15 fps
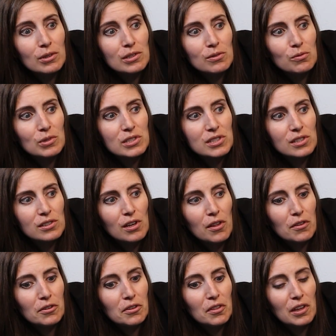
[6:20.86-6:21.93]
what was
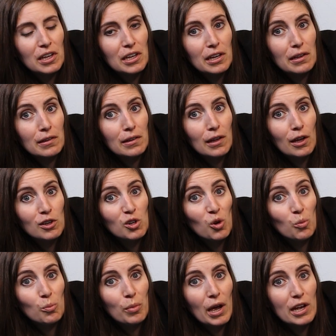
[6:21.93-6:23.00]
another thing?
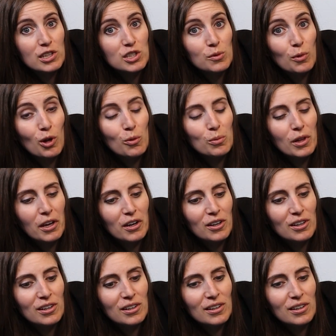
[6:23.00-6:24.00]
A basketball player.